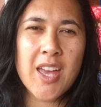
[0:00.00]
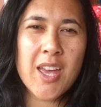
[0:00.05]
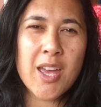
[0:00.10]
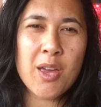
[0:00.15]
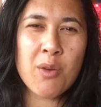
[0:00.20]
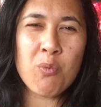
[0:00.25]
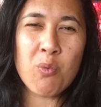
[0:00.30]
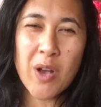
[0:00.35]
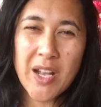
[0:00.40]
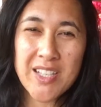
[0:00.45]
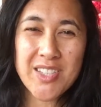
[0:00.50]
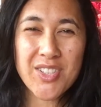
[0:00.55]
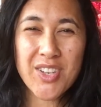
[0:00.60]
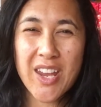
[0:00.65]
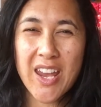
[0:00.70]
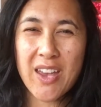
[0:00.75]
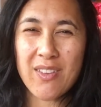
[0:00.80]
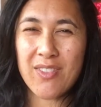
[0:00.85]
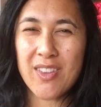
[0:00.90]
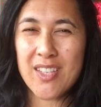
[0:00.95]
And once
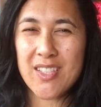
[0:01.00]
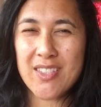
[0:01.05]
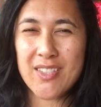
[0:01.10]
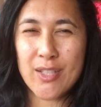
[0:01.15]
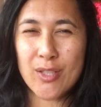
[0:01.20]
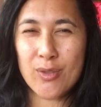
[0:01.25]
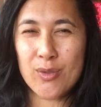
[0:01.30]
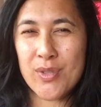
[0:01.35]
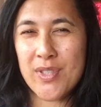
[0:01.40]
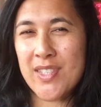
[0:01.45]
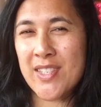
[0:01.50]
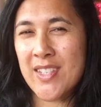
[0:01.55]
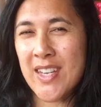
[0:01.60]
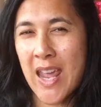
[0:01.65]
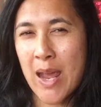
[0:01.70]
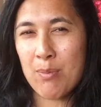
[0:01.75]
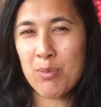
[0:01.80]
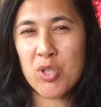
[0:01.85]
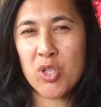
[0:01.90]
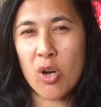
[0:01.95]
you have this little
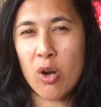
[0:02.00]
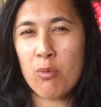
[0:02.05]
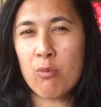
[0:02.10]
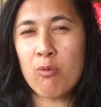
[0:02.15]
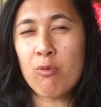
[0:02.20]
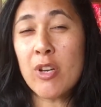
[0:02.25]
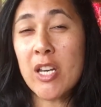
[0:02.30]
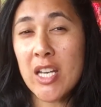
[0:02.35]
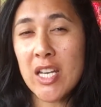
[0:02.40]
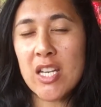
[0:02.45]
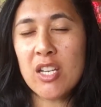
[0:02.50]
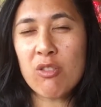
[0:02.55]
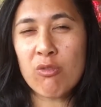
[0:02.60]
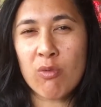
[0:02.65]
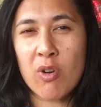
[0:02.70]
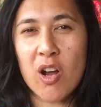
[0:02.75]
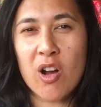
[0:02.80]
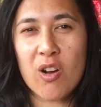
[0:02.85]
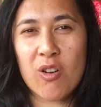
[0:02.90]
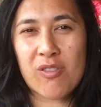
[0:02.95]
snapshot ready to
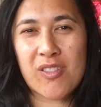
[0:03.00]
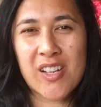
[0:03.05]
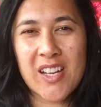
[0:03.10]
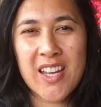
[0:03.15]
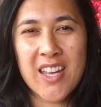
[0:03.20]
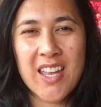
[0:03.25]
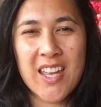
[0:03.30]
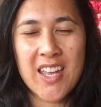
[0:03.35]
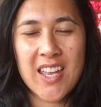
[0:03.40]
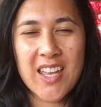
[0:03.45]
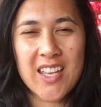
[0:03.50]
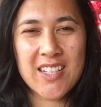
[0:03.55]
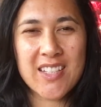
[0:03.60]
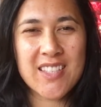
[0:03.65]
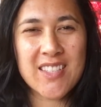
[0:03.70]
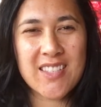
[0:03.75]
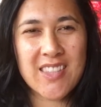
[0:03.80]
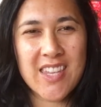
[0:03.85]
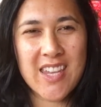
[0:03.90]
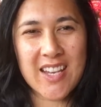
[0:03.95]
roll,
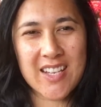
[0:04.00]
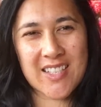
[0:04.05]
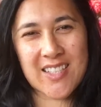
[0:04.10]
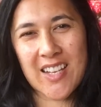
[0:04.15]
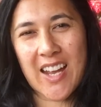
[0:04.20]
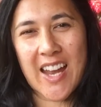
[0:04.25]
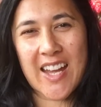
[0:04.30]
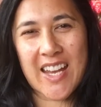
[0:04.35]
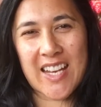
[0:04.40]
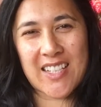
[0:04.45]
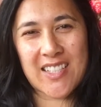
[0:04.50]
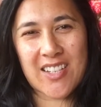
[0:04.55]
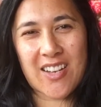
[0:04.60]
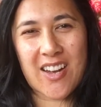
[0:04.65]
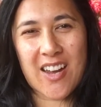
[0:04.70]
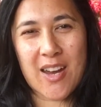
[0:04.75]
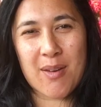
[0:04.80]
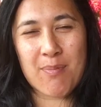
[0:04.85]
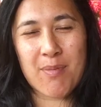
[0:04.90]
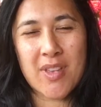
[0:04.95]
it's the exciting
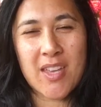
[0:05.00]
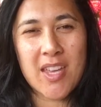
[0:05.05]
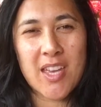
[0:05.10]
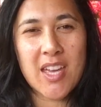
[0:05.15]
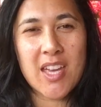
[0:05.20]
time.